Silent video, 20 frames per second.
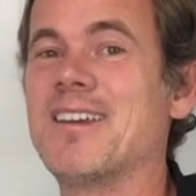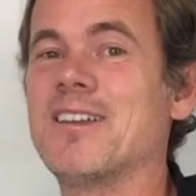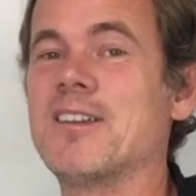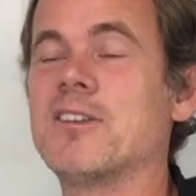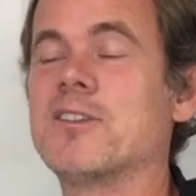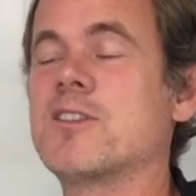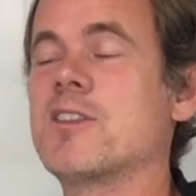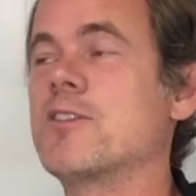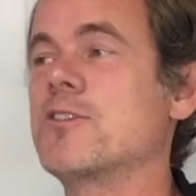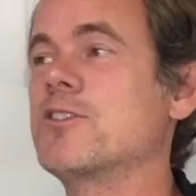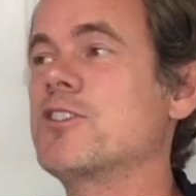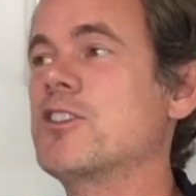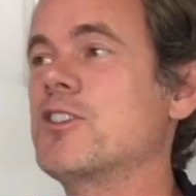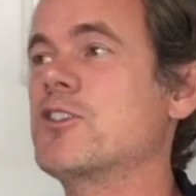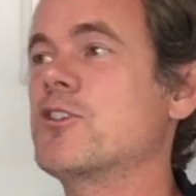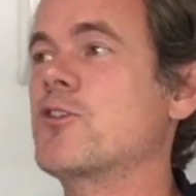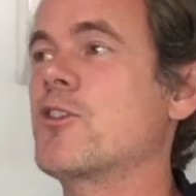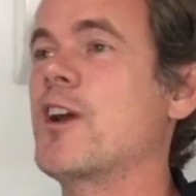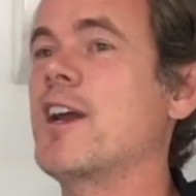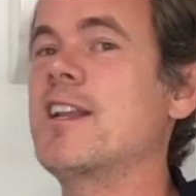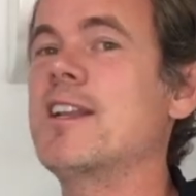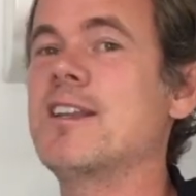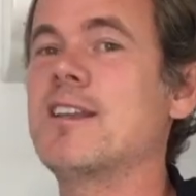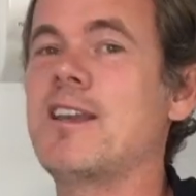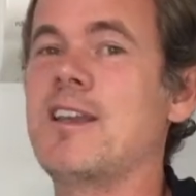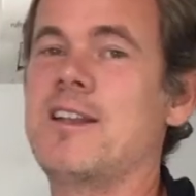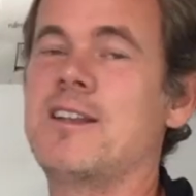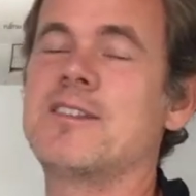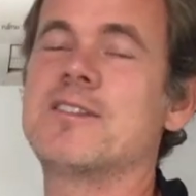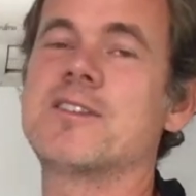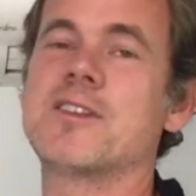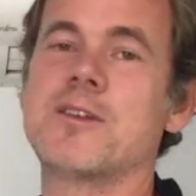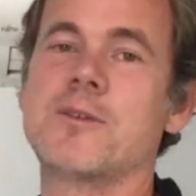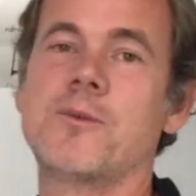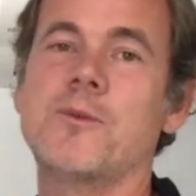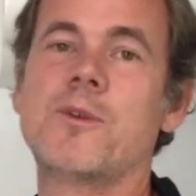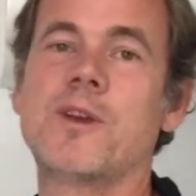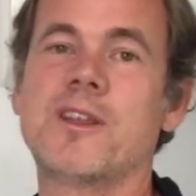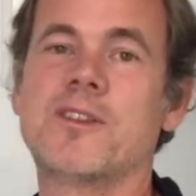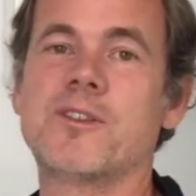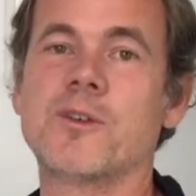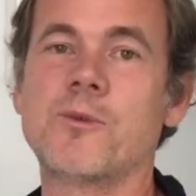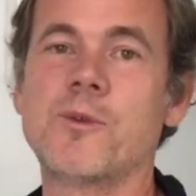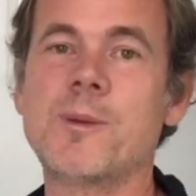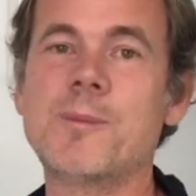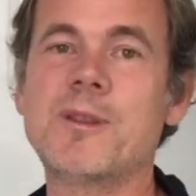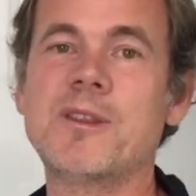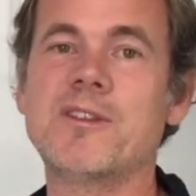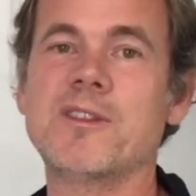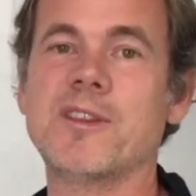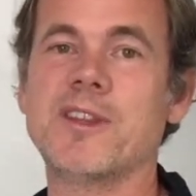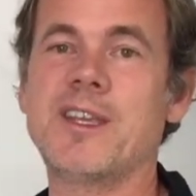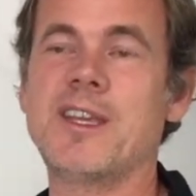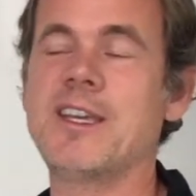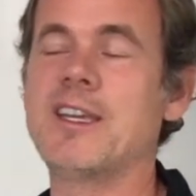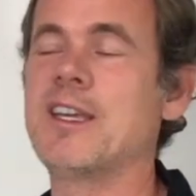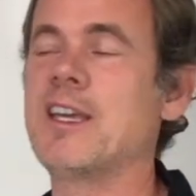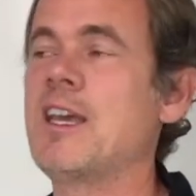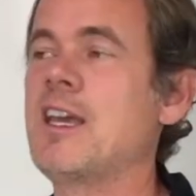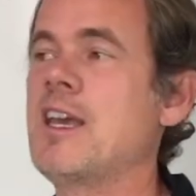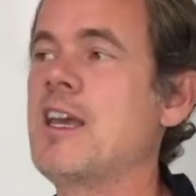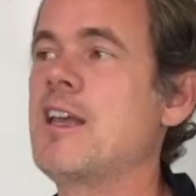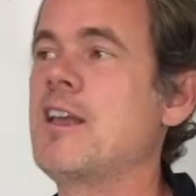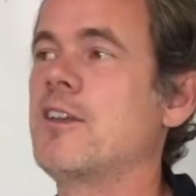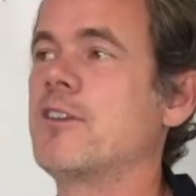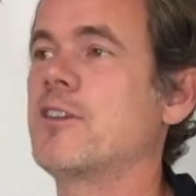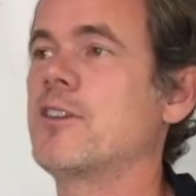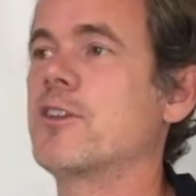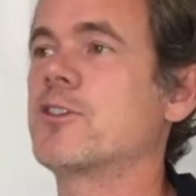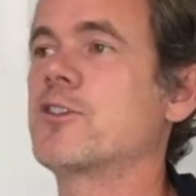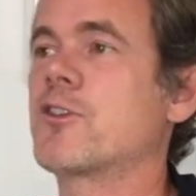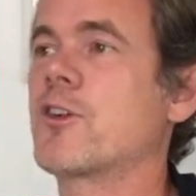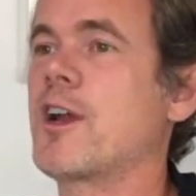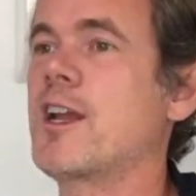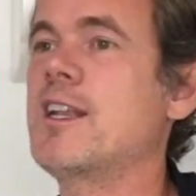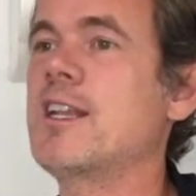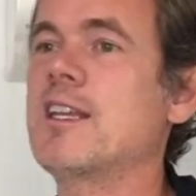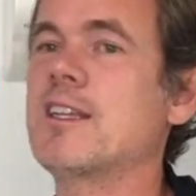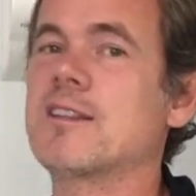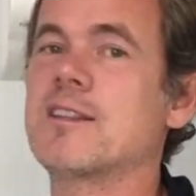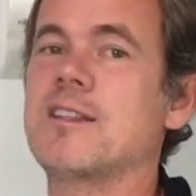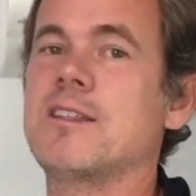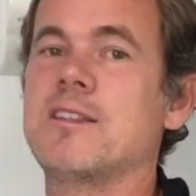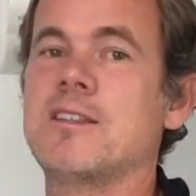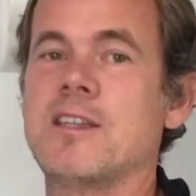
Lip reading: So they're just trying to, and it's a women's league, so they're trying to